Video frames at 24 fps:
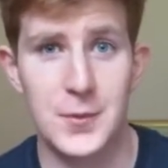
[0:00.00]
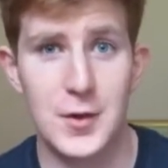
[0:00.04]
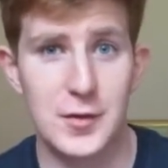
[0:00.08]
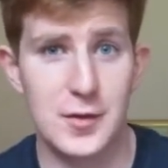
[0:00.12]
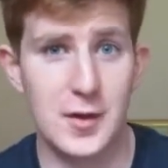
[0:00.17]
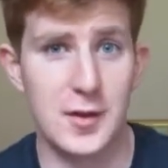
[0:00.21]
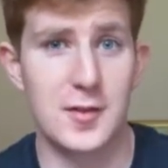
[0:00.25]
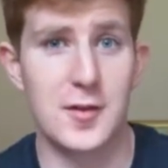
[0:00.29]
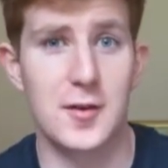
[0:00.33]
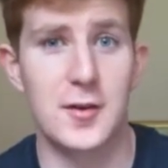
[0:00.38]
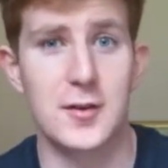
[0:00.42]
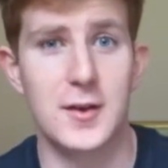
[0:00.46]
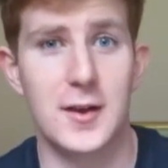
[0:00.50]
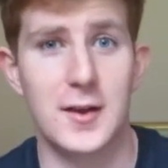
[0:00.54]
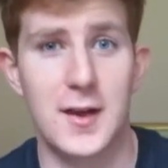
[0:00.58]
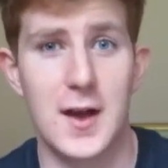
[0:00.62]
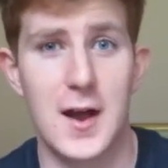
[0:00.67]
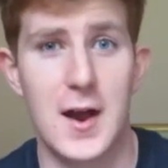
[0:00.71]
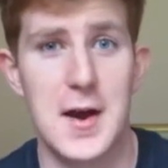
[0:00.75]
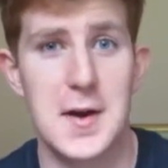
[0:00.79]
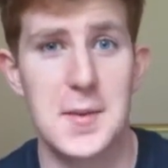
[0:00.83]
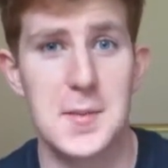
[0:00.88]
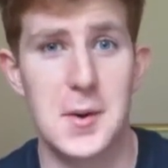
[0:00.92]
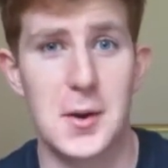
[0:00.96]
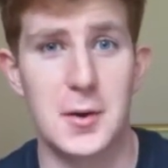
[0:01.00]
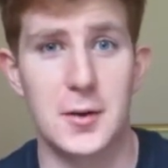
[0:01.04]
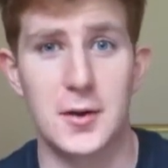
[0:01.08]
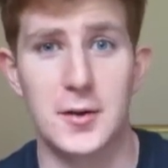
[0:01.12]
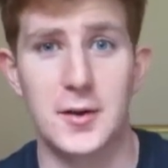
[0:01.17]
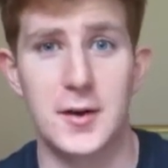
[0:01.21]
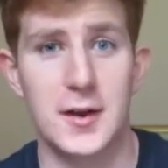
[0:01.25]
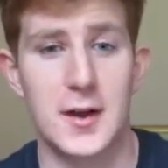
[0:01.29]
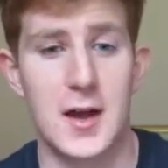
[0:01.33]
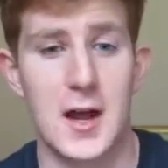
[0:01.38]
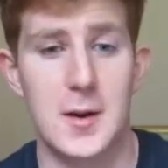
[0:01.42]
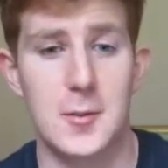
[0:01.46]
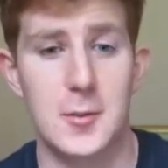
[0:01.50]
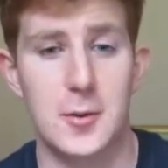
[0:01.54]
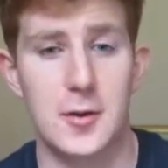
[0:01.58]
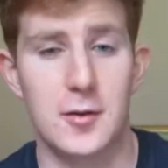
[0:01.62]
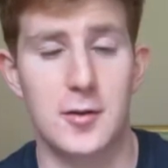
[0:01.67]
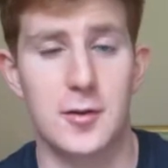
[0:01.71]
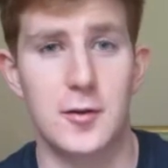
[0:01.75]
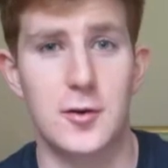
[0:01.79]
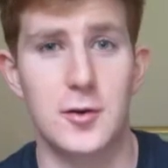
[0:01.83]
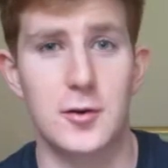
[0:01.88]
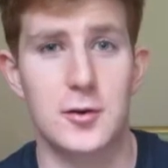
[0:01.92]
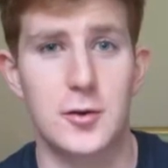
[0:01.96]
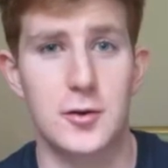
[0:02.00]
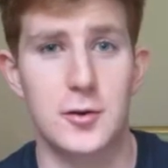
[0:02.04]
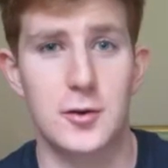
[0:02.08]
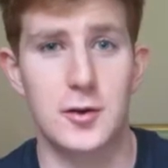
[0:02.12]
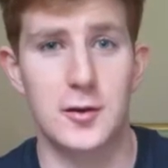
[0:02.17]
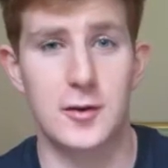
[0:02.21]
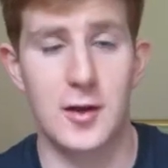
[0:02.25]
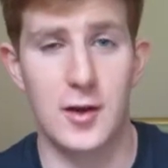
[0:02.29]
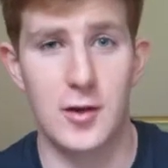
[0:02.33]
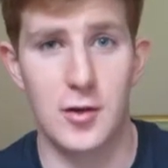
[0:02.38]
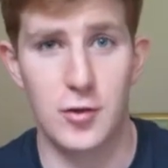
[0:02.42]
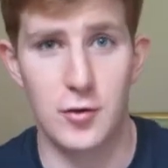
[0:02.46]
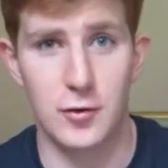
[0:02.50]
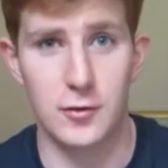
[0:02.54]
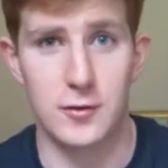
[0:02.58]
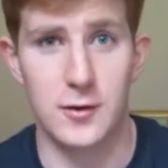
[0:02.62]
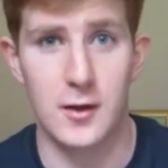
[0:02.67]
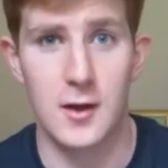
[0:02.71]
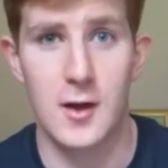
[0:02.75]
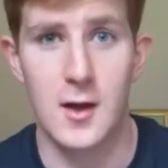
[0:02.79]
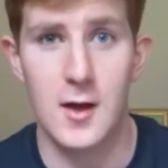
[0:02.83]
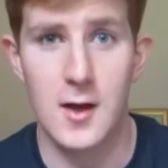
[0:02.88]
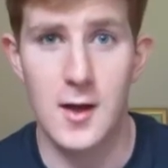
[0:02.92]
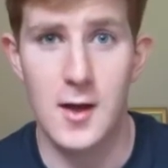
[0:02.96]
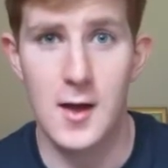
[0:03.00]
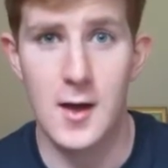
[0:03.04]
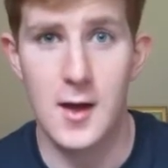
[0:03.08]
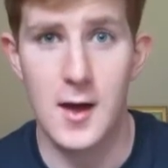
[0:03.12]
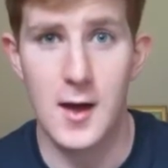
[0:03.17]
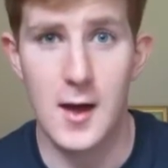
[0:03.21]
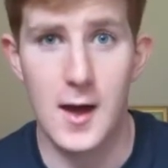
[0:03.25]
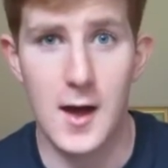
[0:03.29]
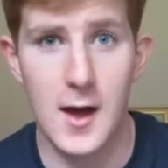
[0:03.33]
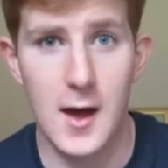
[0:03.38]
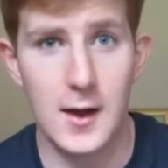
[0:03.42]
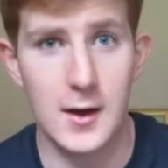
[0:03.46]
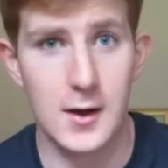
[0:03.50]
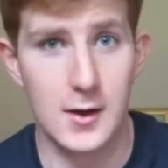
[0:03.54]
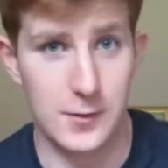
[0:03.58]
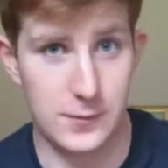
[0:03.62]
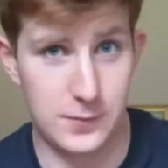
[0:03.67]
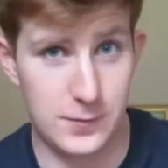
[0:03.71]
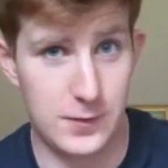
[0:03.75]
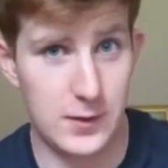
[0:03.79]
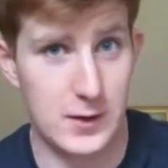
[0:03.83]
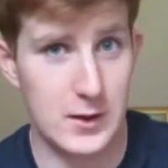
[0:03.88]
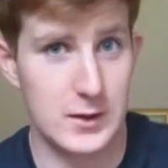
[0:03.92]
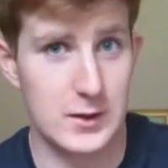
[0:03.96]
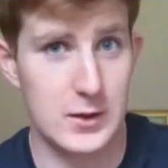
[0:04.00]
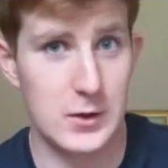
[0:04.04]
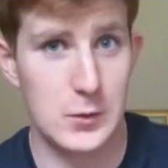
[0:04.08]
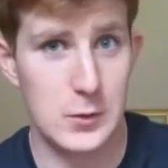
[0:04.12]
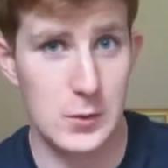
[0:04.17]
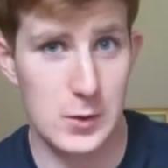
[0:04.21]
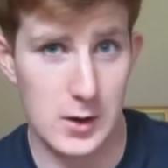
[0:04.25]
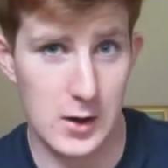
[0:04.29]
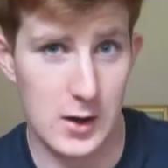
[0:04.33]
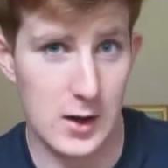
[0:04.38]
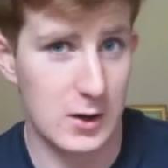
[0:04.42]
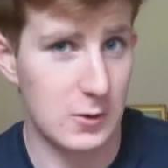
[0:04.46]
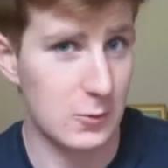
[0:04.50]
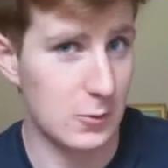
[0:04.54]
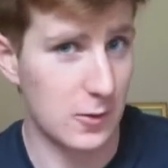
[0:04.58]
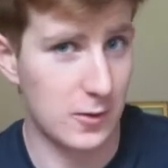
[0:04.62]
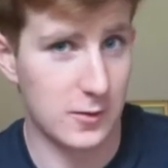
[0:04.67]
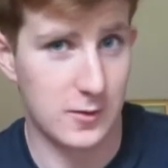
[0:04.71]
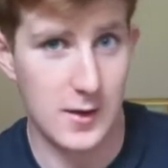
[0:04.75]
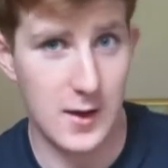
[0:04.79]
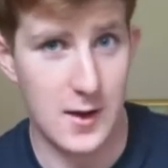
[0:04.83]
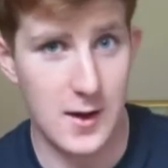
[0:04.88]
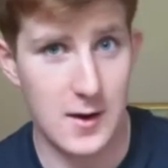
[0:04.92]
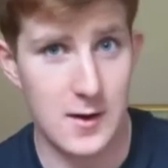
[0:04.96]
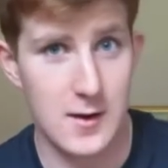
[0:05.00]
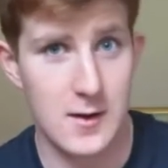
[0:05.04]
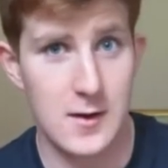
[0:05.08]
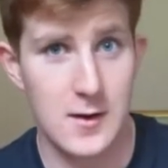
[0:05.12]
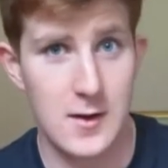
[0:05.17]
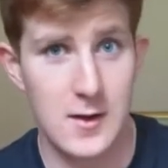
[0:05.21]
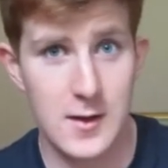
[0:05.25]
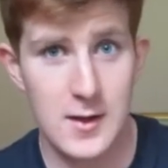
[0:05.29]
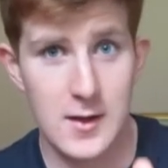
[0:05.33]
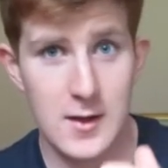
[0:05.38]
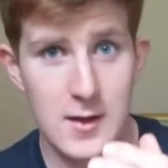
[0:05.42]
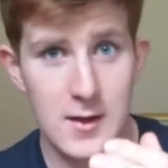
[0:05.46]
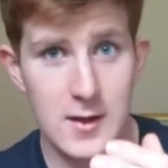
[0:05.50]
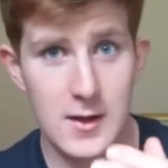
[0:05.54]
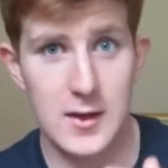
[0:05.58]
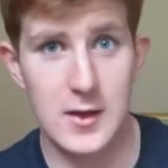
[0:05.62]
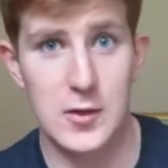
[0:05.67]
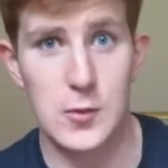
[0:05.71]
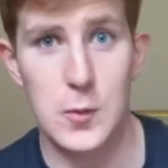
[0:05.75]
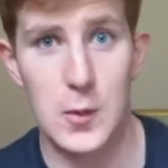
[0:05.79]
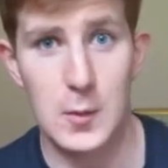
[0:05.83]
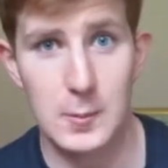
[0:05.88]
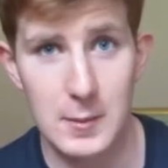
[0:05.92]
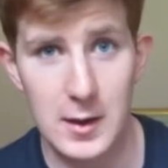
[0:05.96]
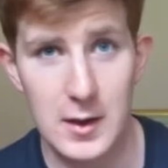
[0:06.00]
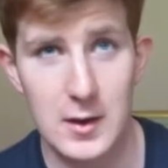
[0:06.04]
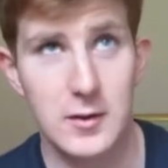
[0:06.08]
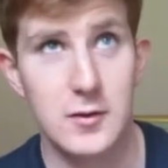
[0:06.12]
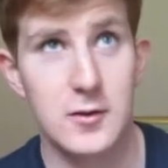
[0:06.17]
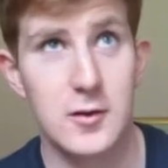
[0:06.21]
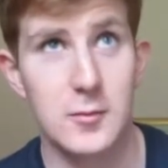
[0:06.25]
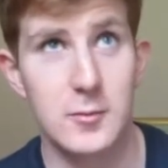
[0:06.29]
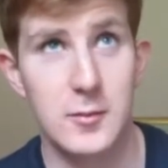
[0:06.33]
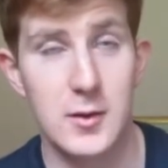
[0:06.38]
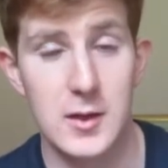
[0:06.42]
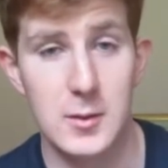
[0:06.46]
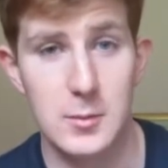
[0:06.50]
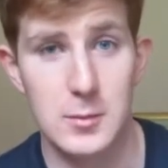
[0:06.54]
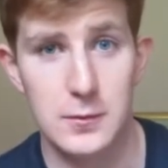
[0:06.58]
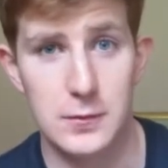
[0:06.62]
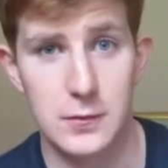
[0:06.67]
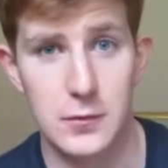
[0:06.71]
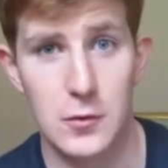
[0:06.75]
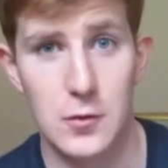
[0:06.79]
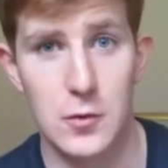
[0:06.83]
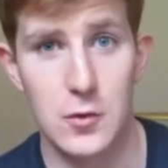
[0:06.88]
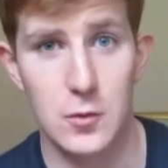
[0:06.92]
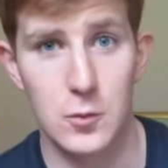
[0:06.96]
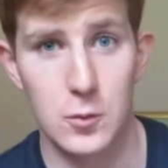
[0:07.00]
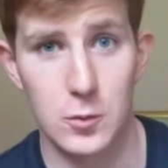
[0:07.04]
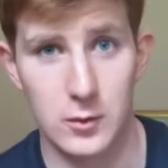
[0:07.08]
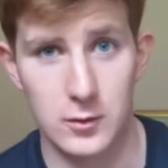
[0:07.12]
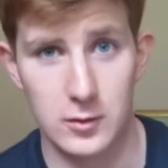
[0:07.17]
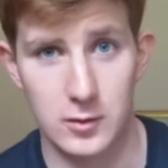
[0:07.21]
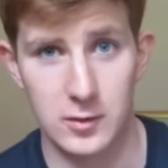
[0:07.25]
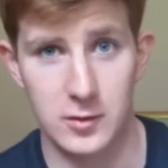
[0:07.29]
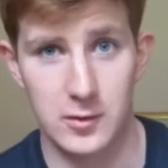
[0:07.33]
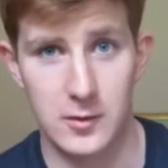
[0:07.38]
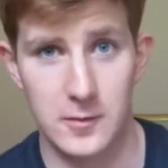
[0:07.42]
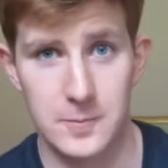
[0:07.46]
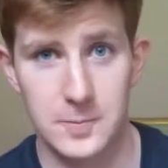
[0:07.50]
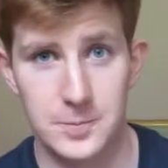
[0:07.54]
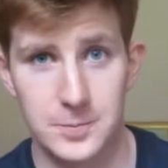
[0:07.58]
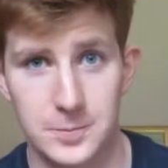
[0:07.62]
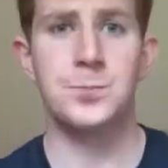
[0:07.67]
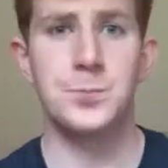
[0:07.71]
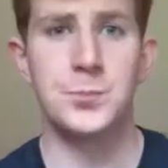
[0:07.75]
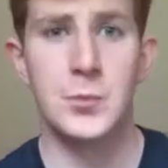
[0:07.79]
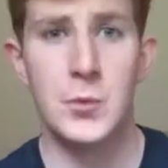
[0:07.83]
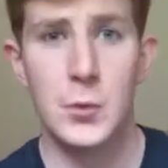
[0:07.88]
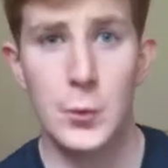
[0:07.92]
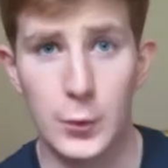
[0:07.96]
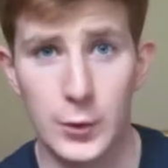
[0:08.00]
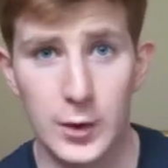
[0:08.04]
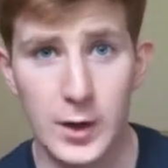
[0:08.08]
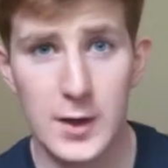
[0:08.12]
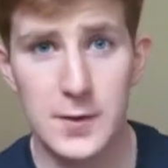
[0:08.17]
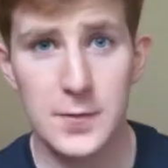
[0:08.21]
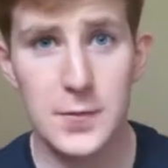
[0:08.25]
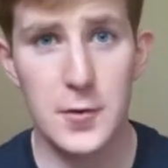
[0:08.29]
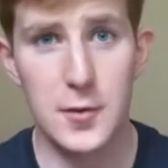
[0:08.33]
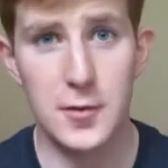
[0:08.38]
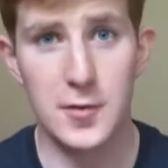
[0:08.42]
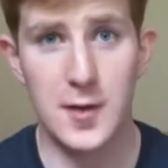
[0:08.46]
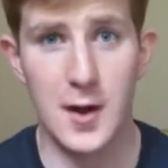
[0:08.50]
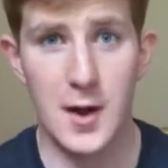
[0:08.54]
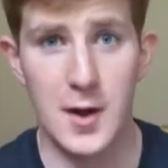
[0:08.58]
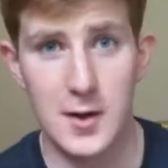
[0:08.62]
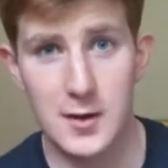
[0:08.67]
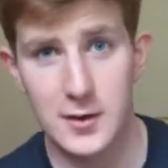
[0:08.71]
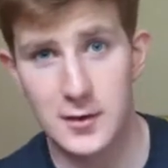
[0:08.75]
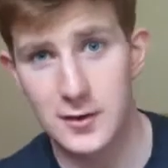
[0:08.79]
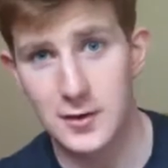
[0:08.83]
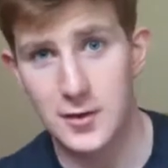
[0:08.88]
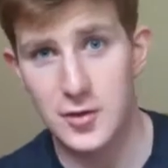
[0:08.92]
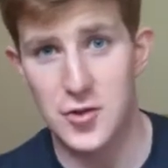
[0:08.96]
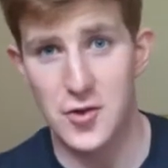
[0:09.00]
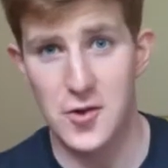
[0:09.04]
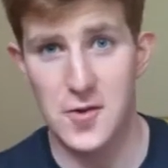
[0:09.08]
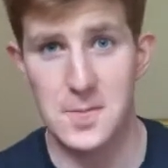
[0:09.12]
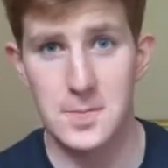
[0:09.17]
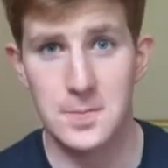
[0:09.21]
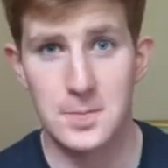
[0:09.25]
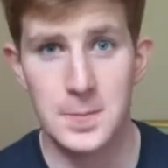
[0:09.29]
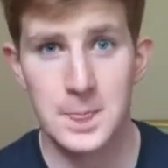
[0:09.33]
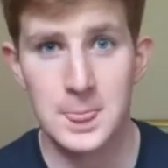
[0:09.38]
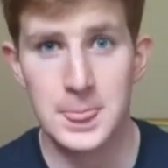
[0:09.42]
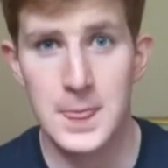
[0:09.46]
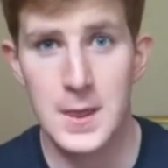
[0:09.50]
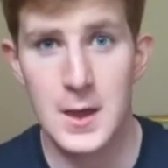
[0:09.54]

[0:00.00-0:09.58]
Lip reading: because that's all they care about. All they care about is look good in t-shirt. And I feel you. I was there. It's what mattered to me before once. When I first started in the gym,